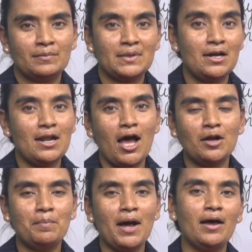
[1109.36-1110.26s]

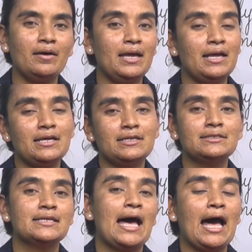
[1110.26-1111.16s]
Lakpa
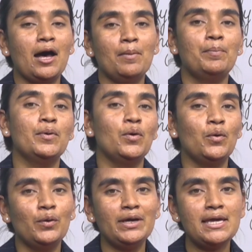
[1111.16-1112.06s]
is a
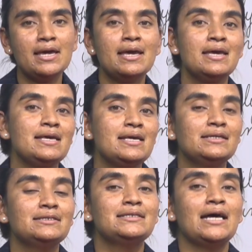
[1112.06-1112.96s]
boy. He
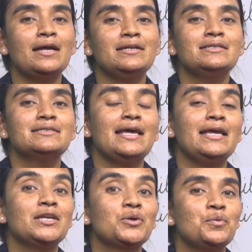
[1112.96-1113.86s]
studies
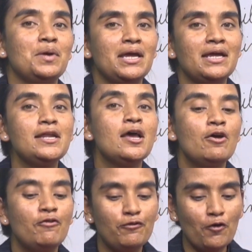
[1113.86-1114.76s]
in grade
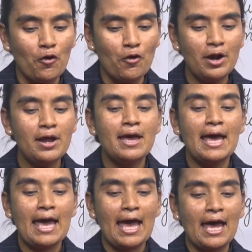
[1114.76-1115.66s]
4
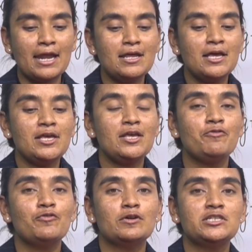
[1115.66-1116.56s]
and he
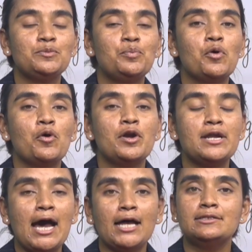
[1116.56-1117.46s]
was born
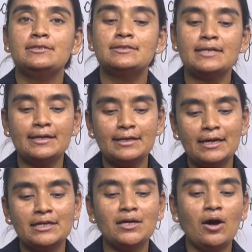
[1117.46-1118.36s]
on
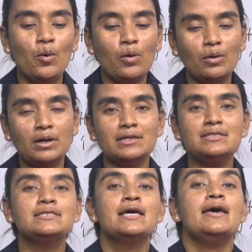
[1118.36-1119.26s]
2nd
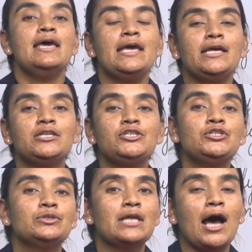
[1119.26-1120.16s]
August in
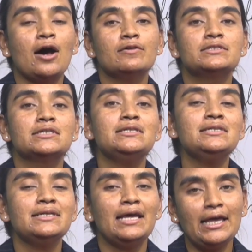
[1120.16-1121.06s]

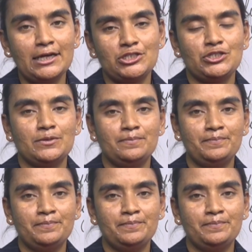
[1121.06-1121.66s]
2008.